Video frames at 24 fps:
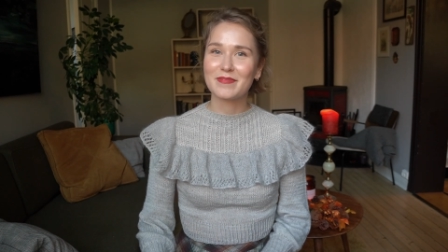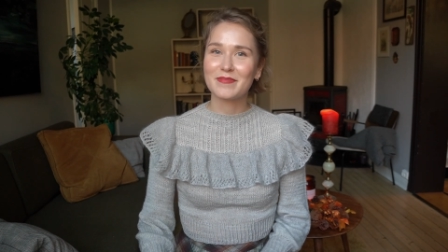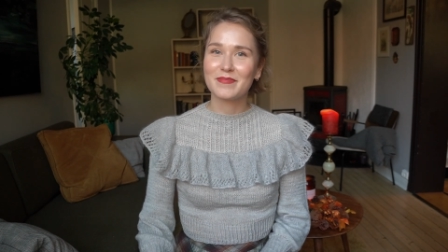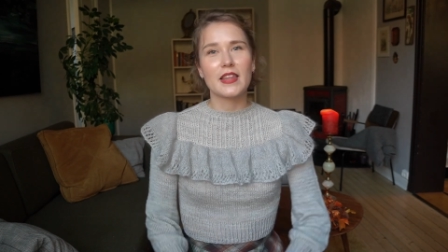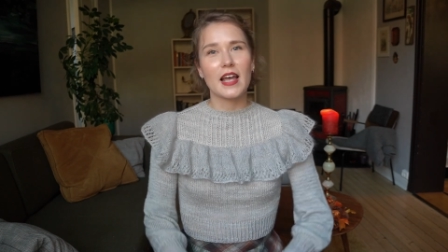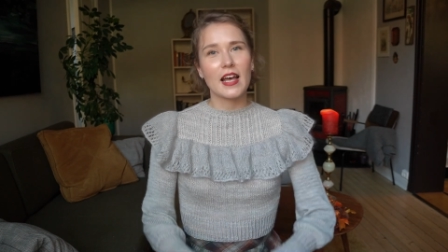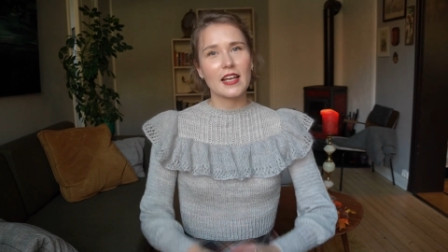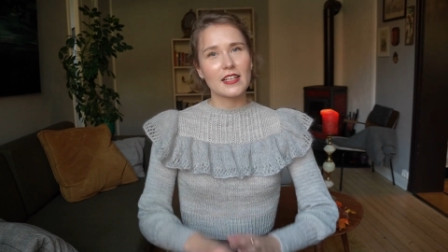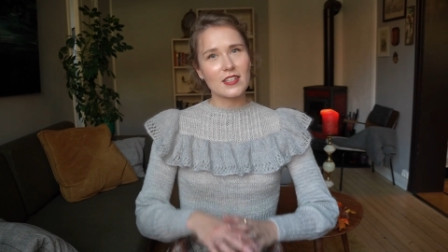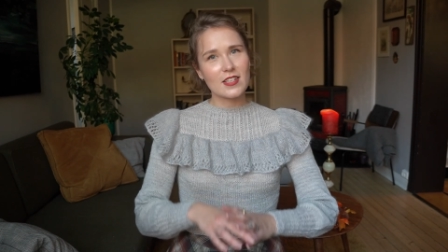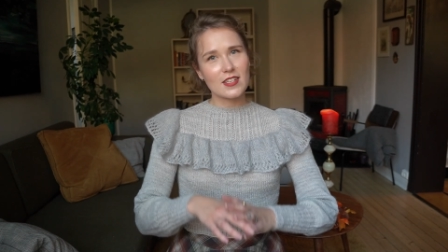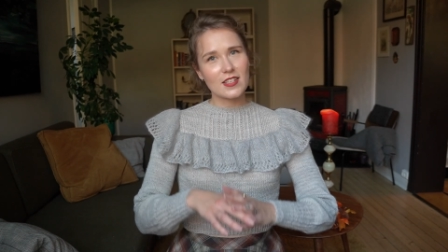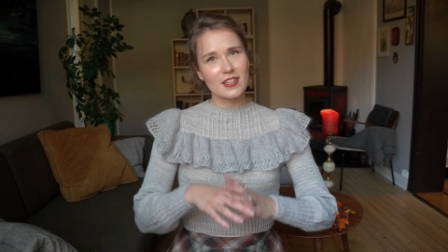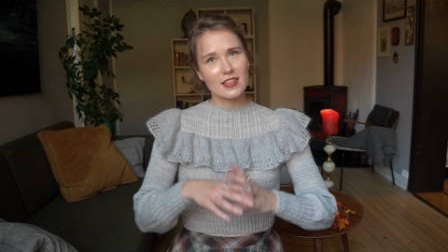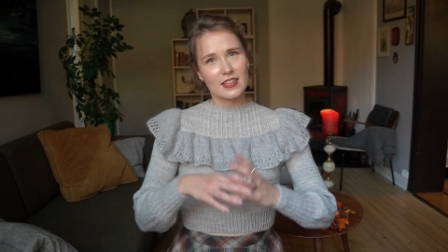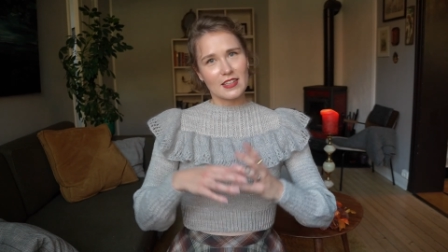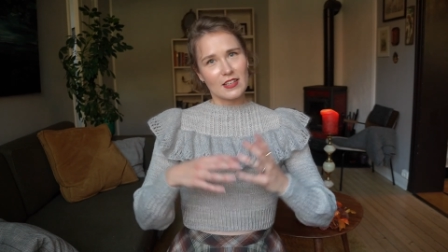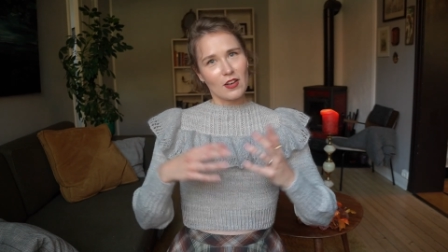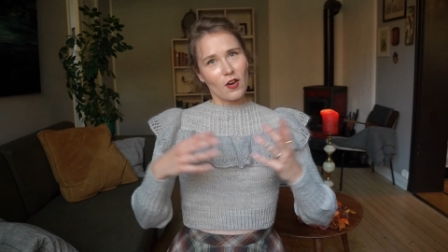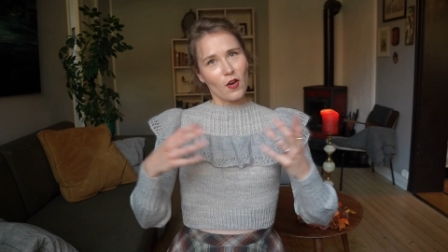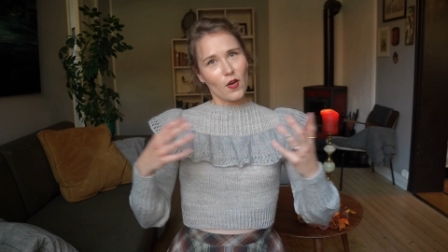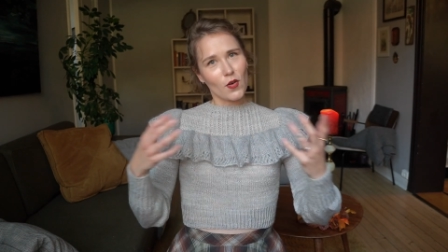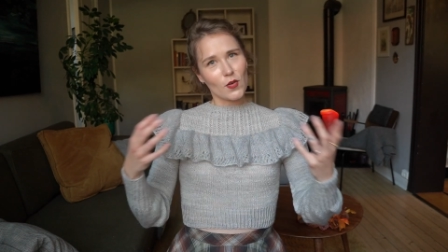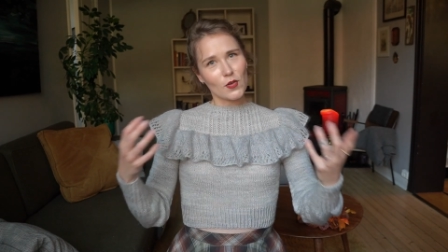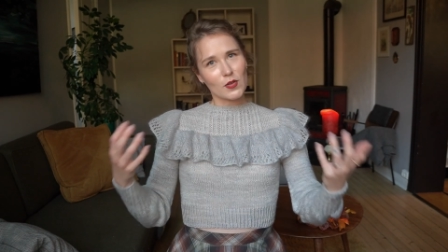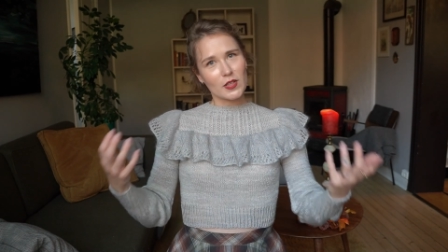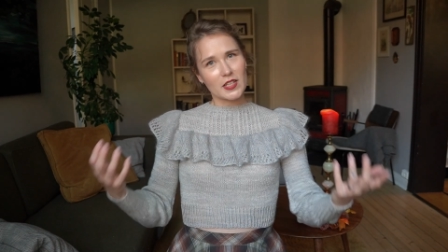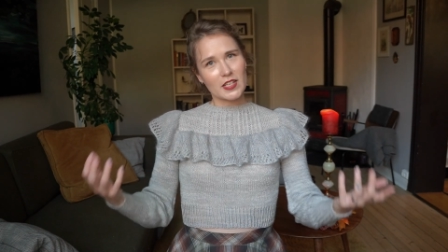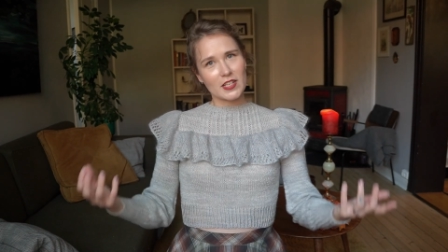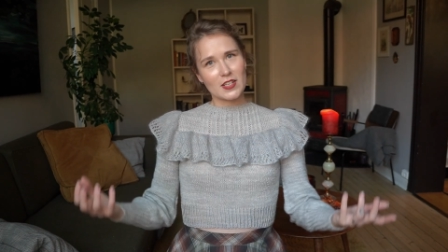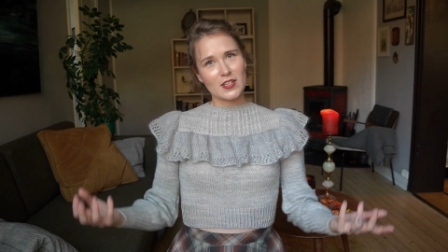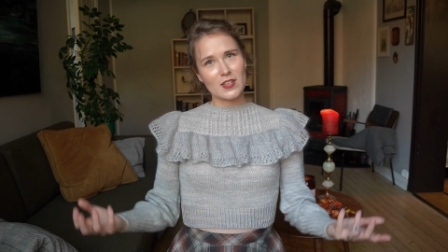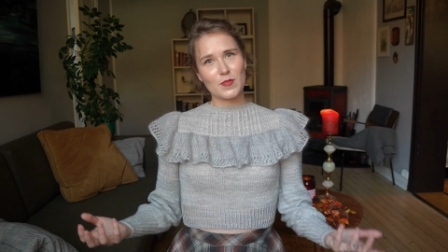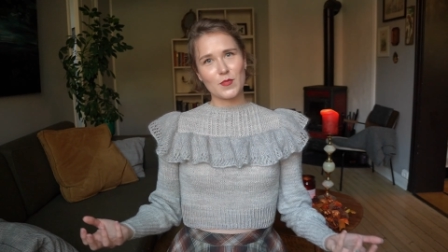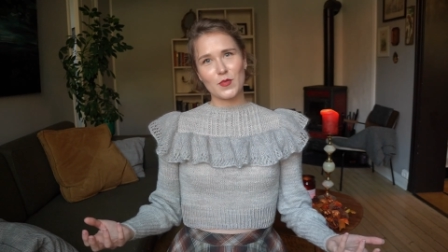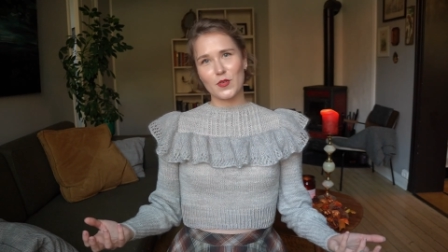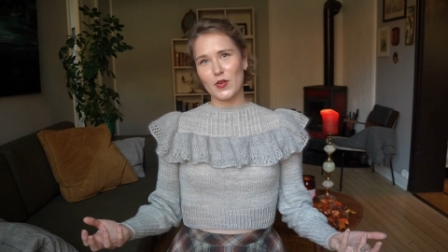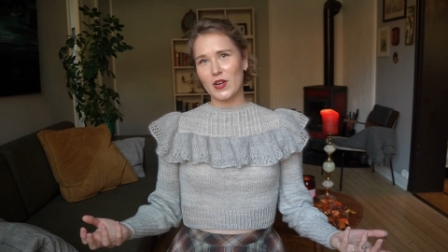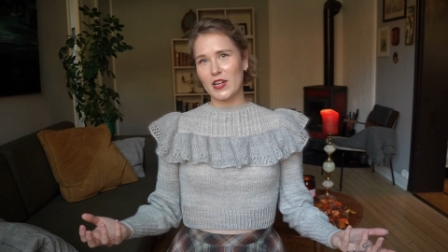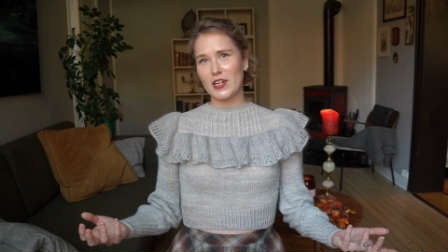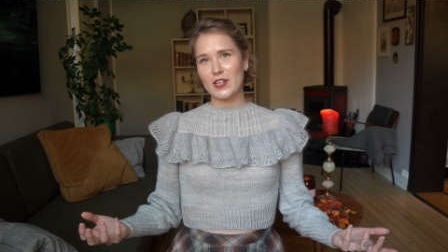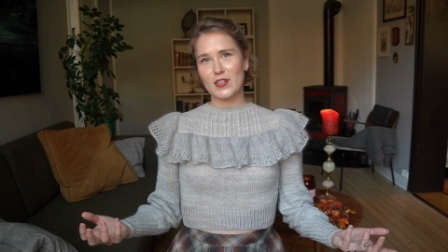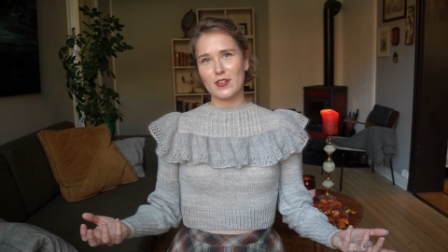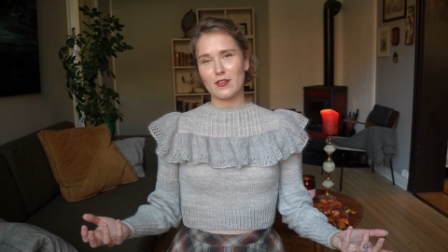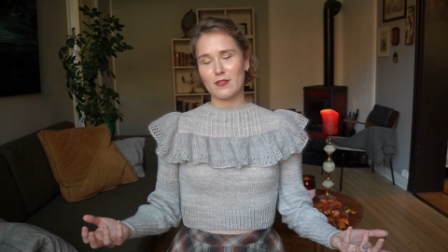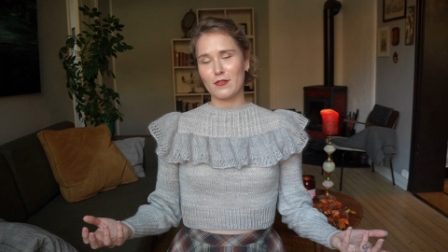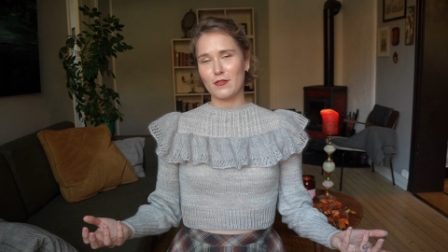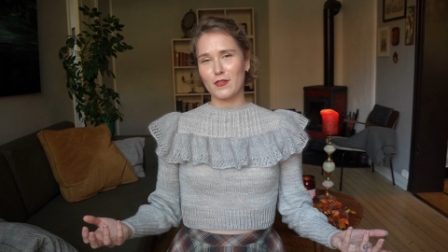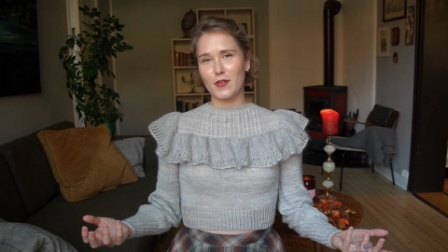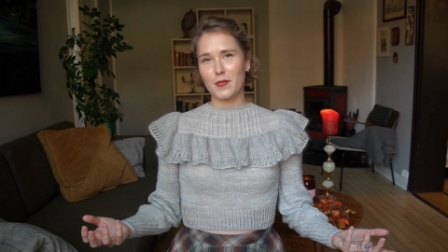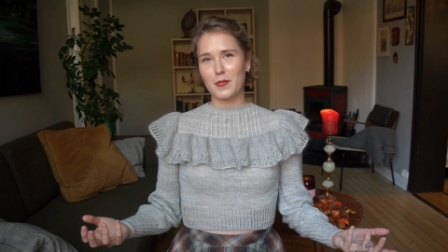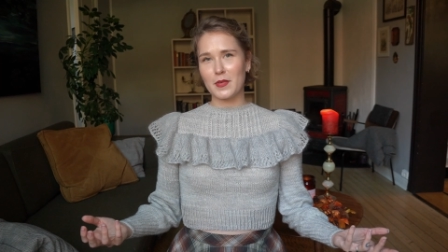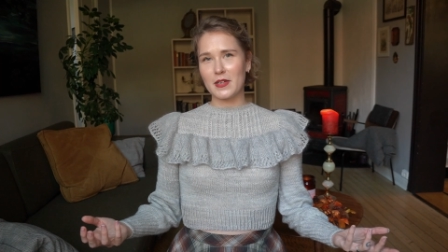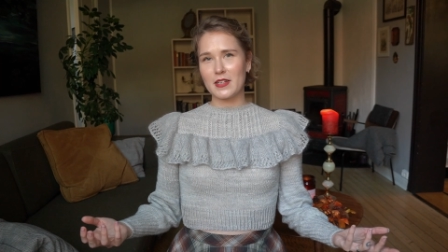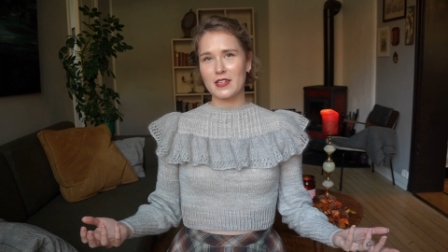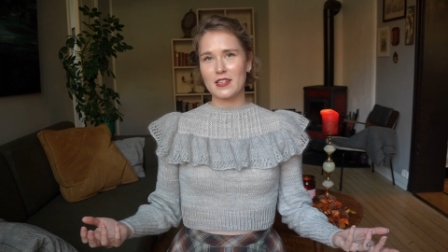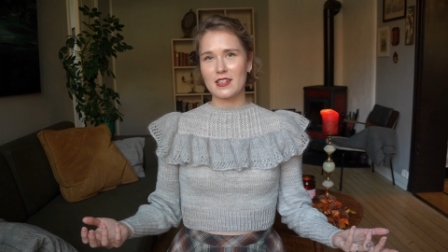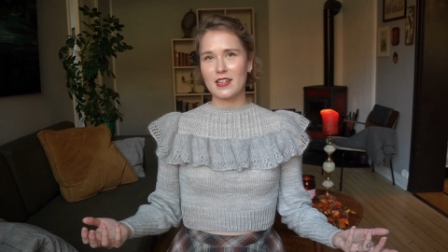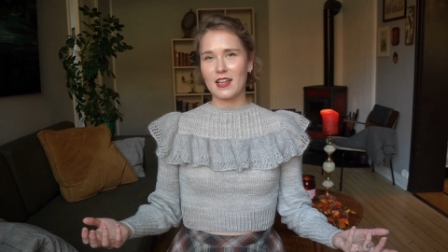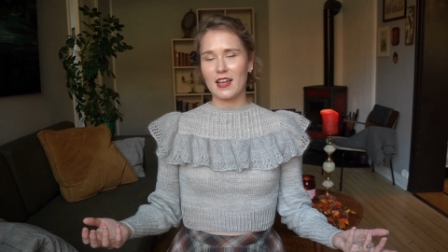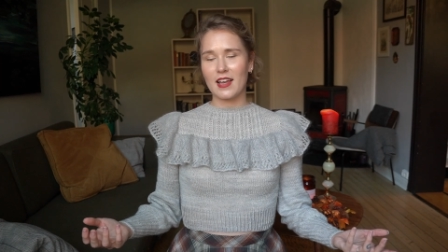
That's the whole inspiration from it,